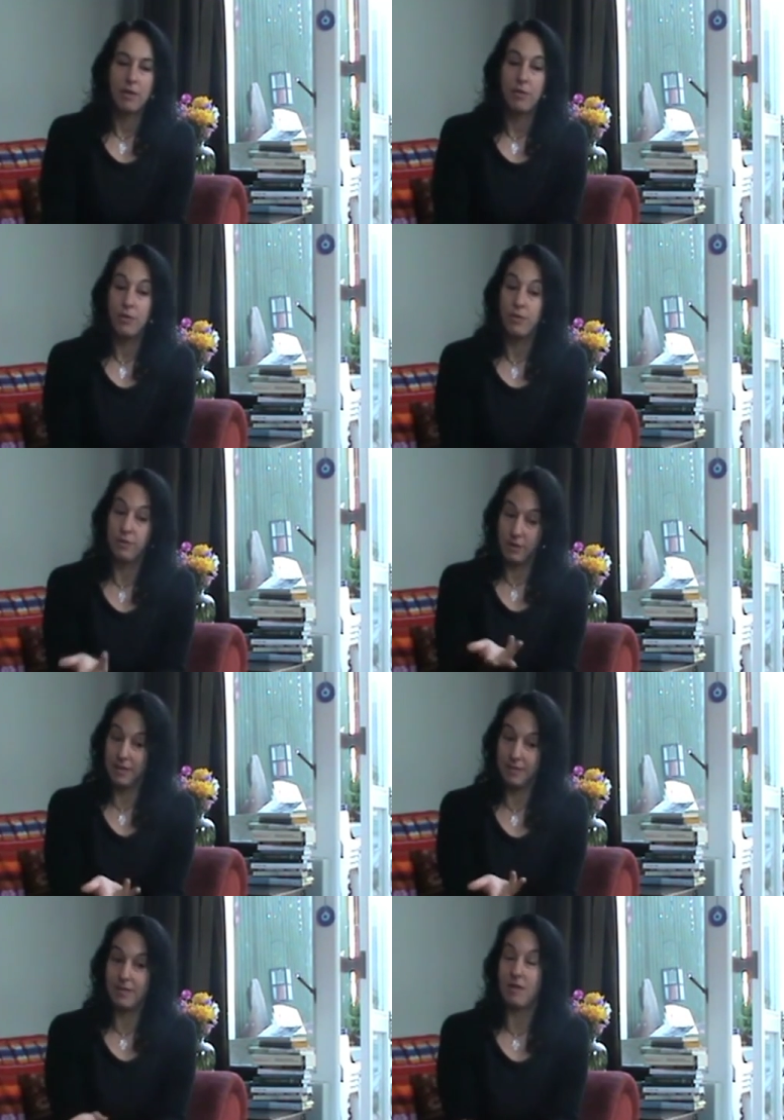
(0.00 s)
who
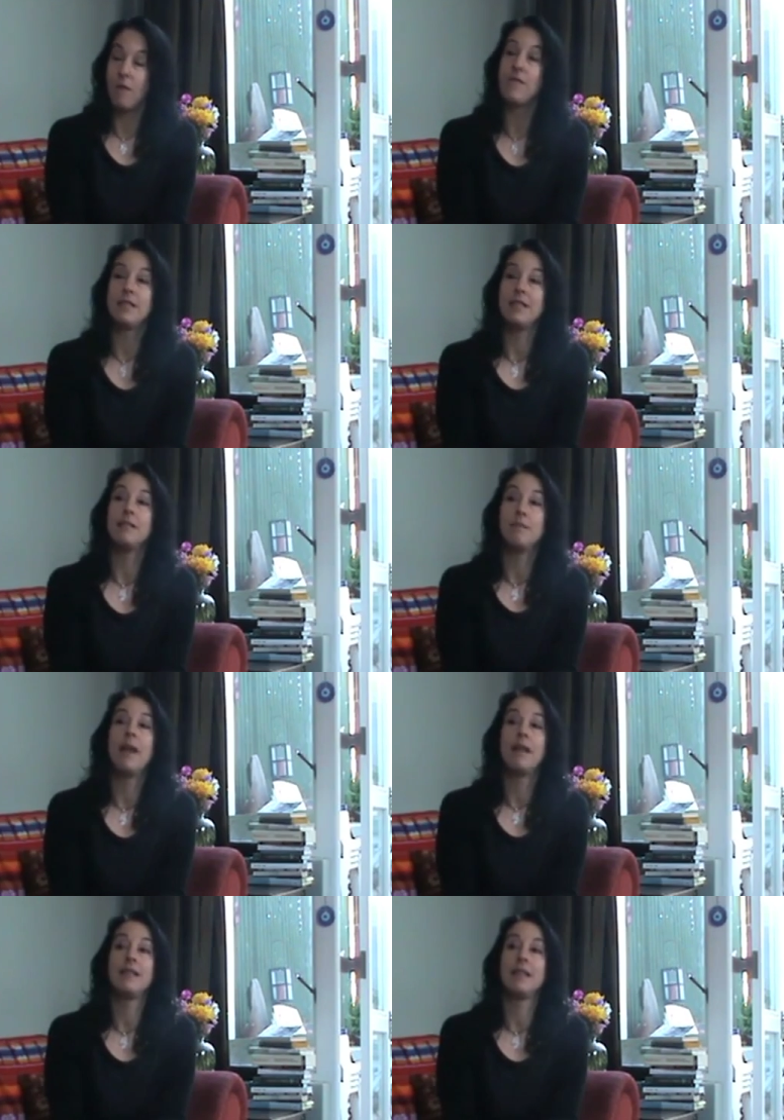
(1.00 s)
is obviously
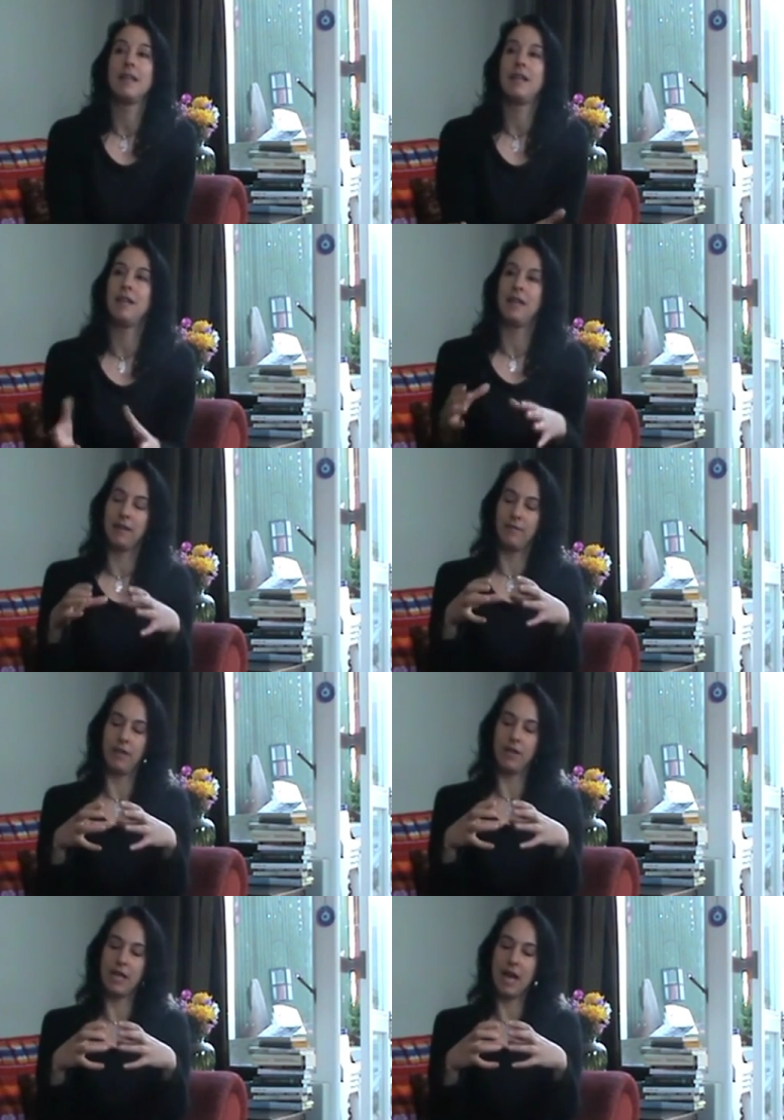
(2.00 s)
depending in a
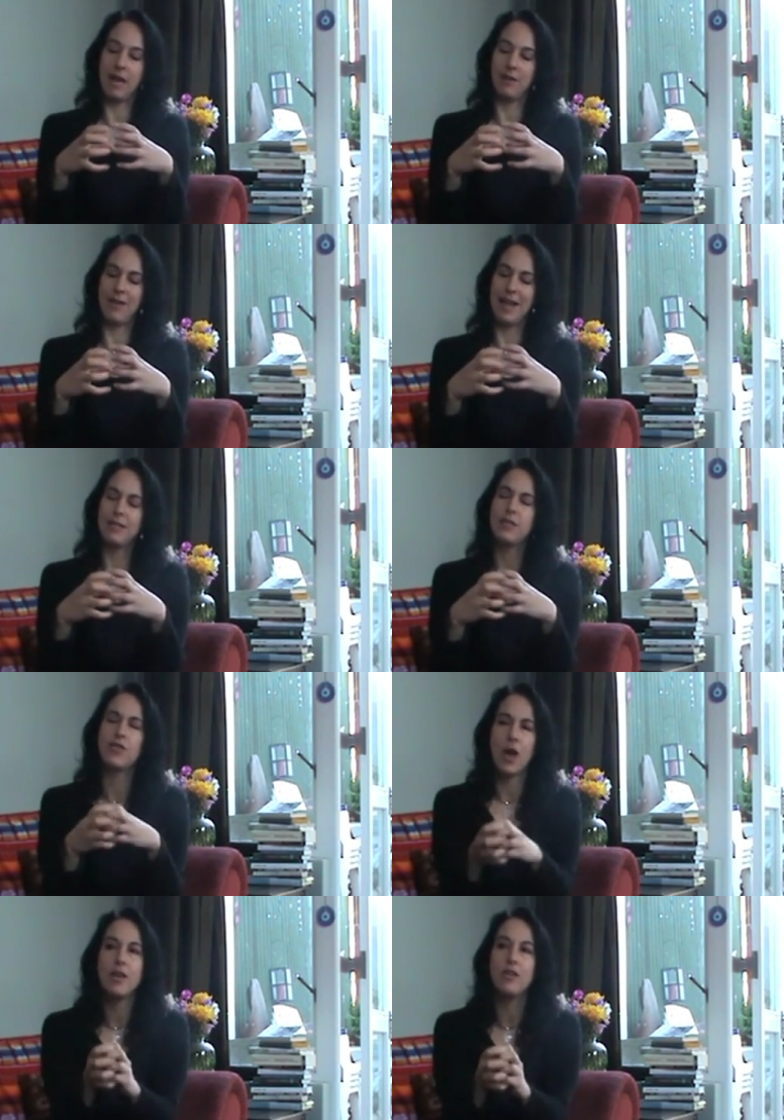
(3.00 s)
very kind of like
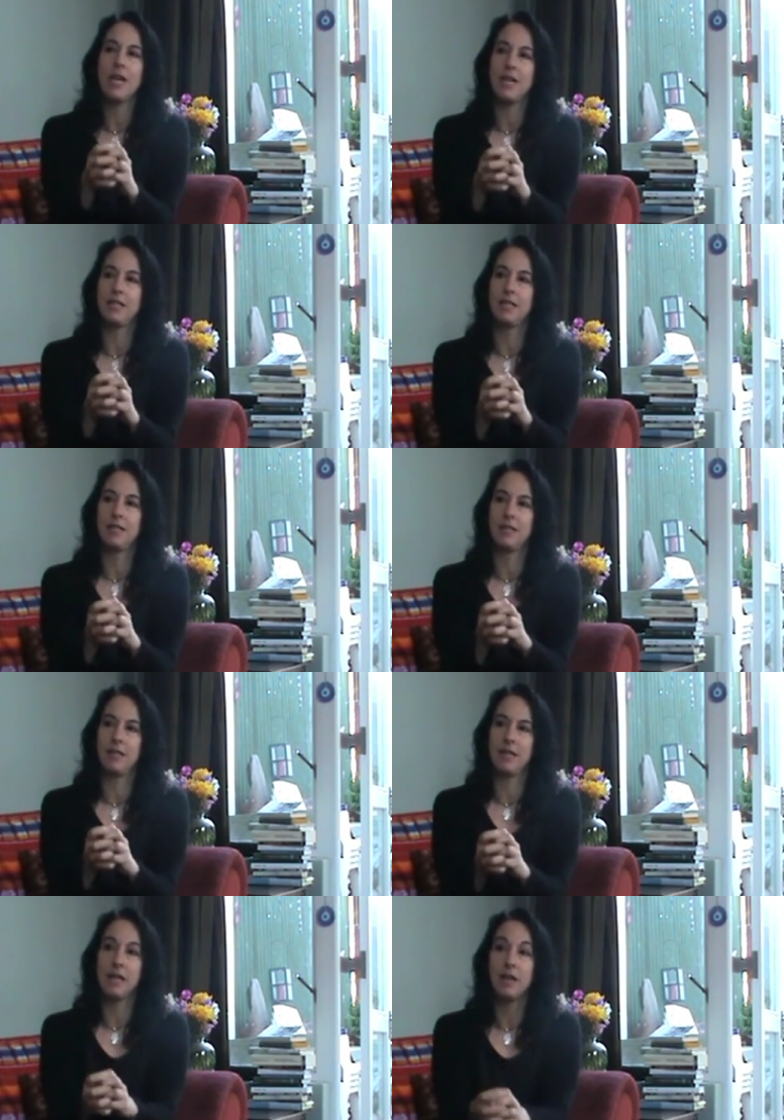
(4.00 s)
strangulated
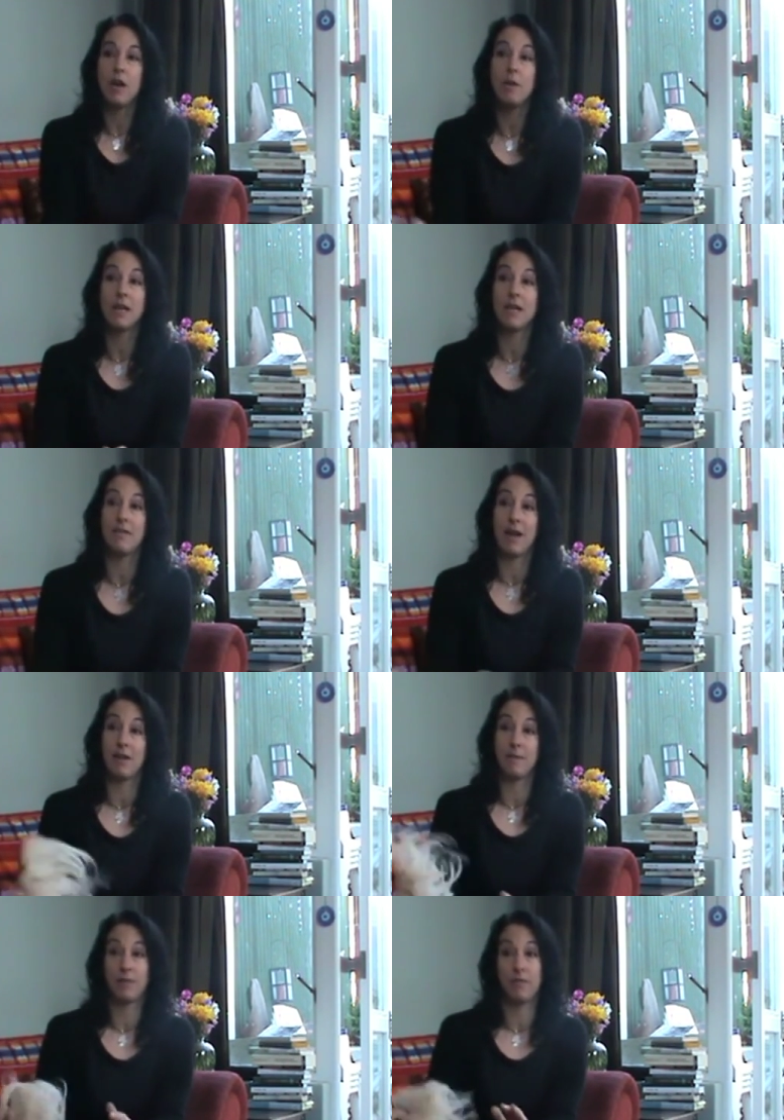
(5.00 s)
economic
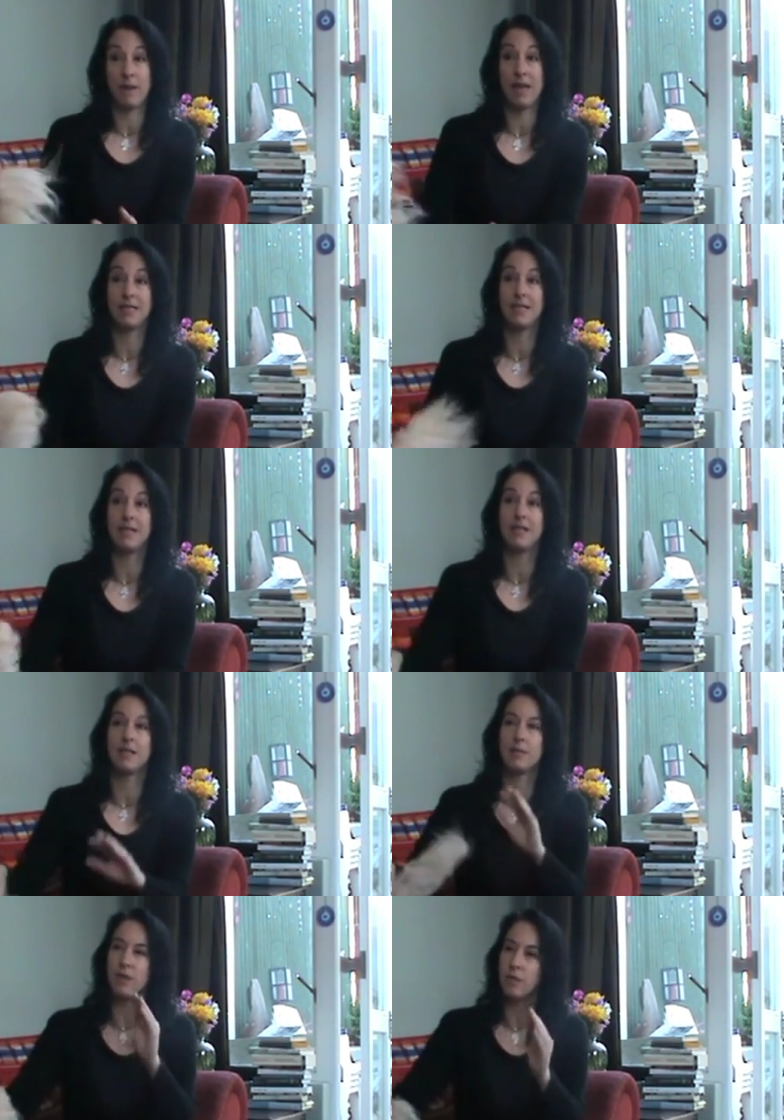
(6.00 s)
environment for
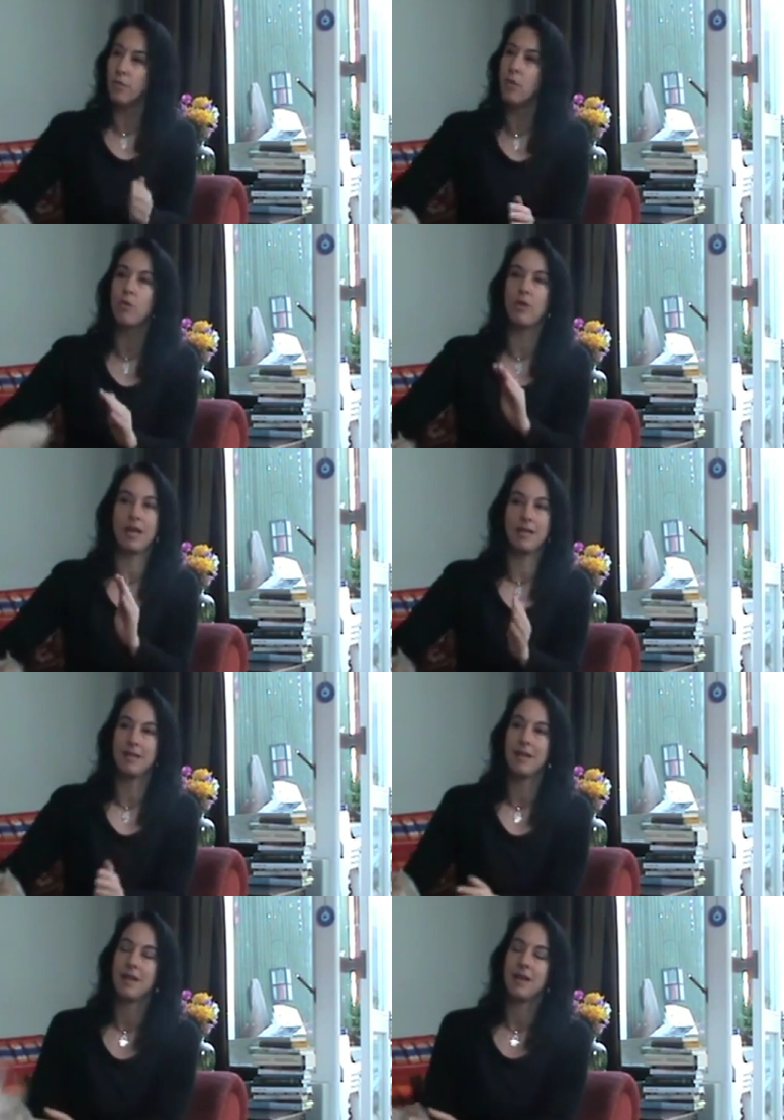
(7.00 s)
Palestinians with the wall and
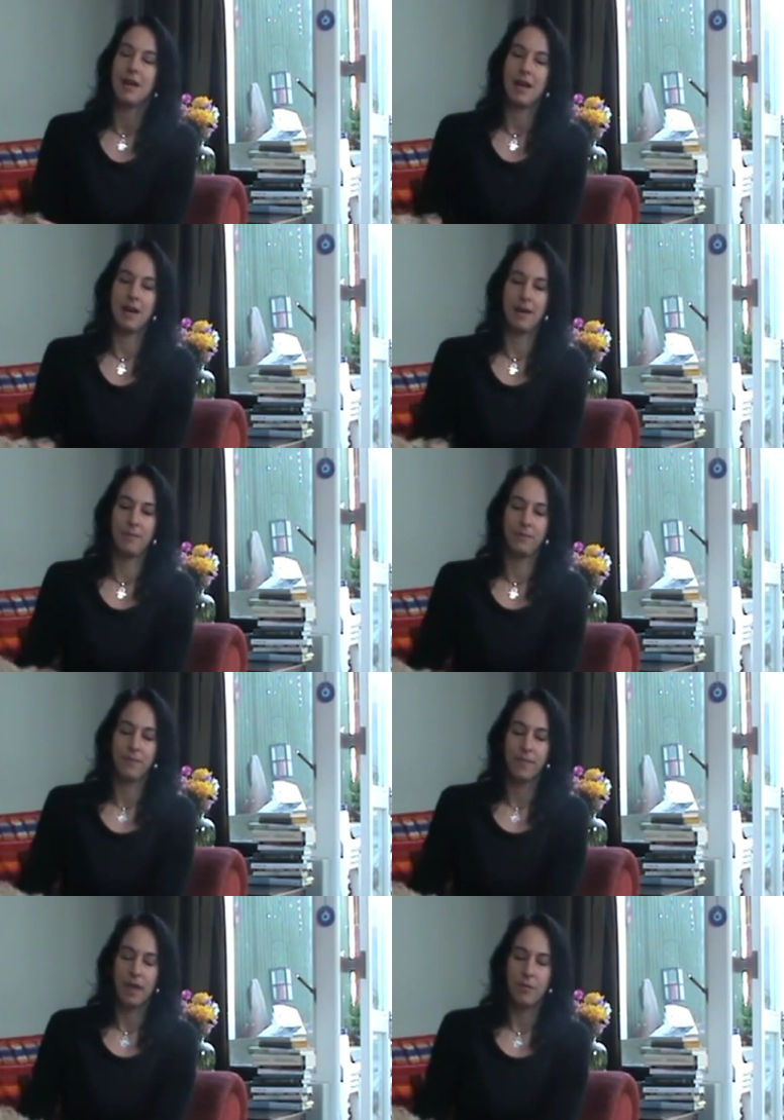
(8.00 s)

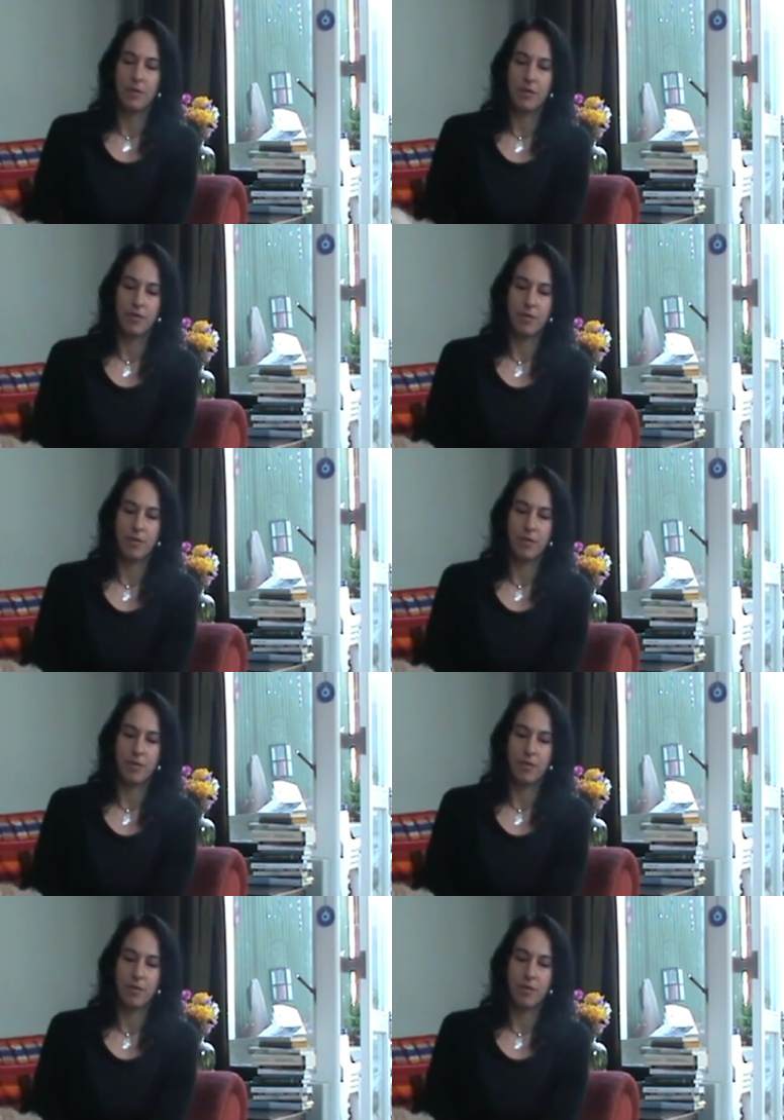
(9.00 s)
with